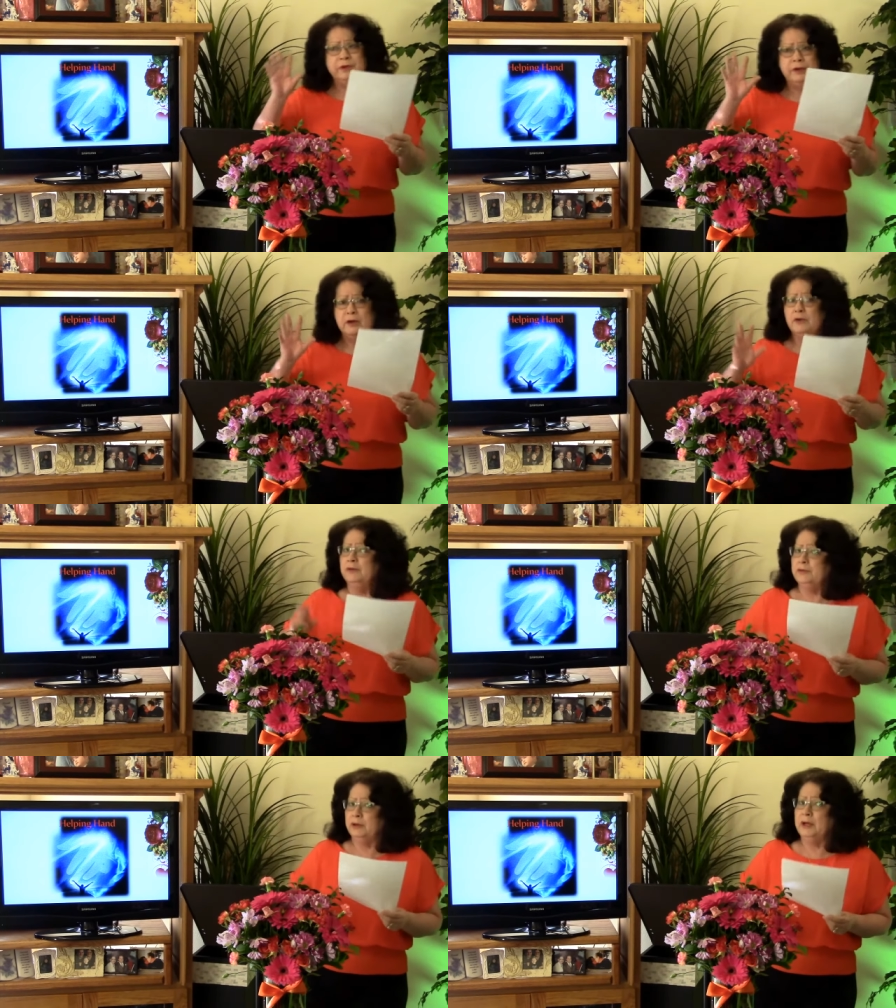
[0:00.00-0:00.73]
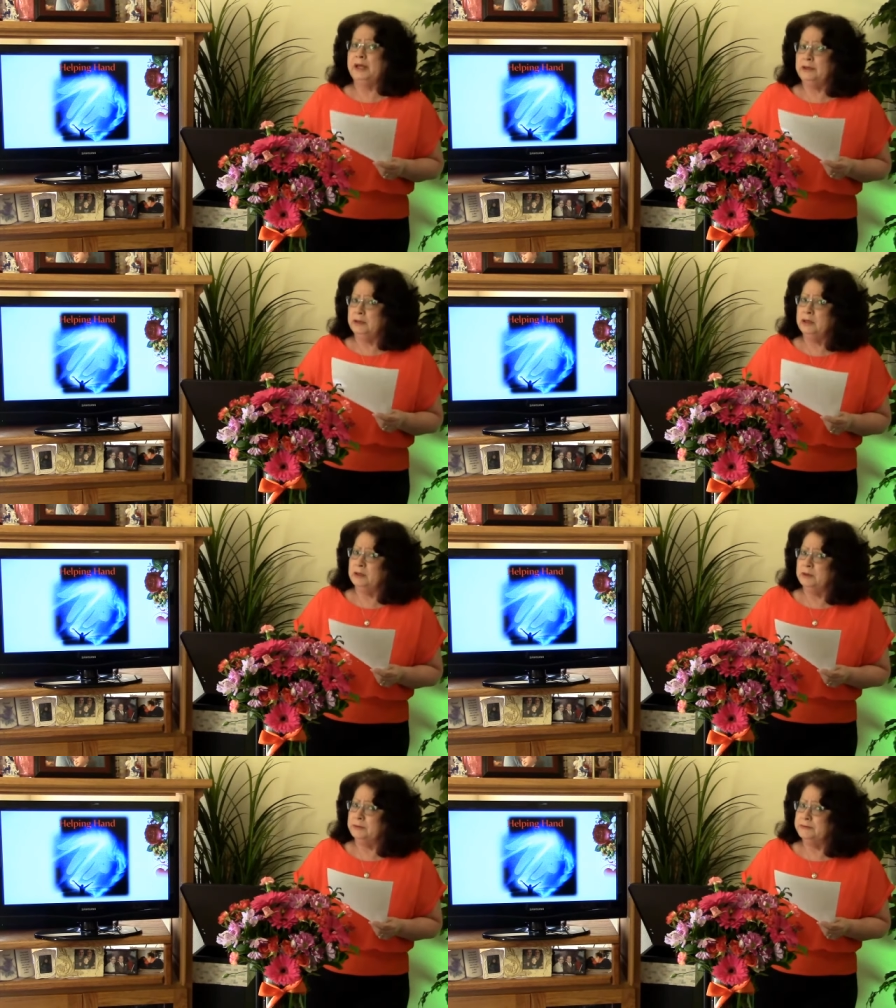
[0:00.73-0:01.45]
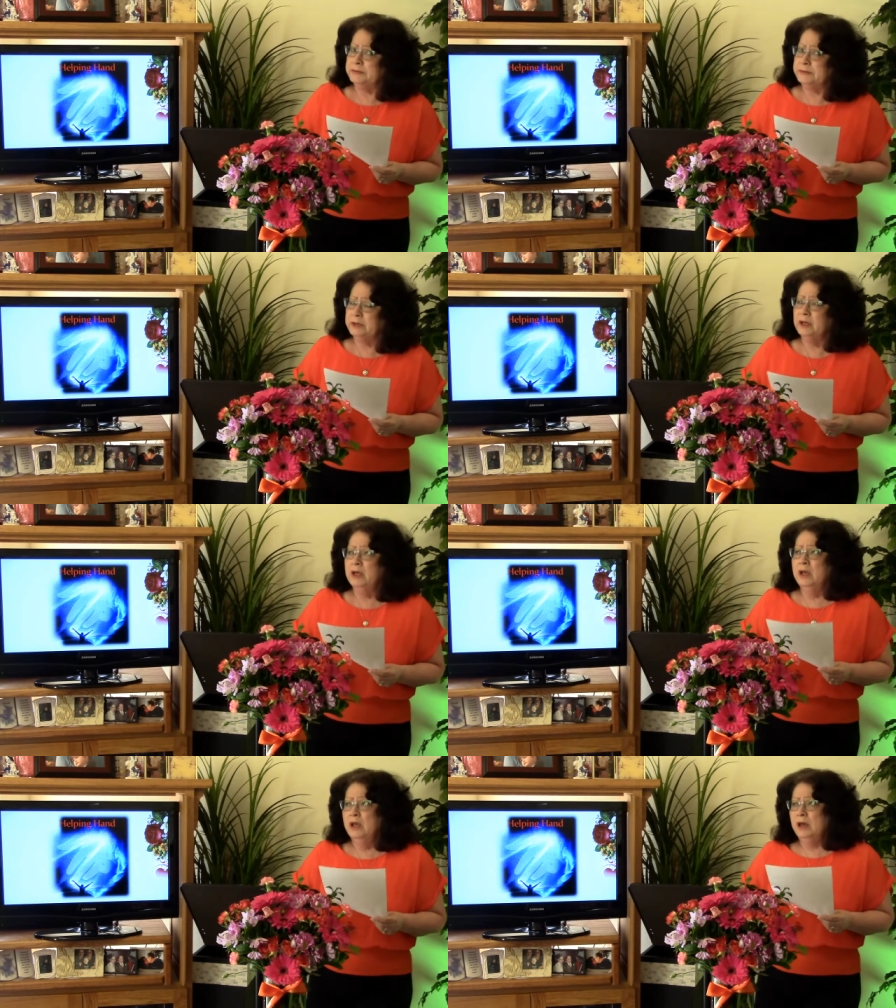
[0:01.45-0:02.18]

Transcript: you know, the late news. Right.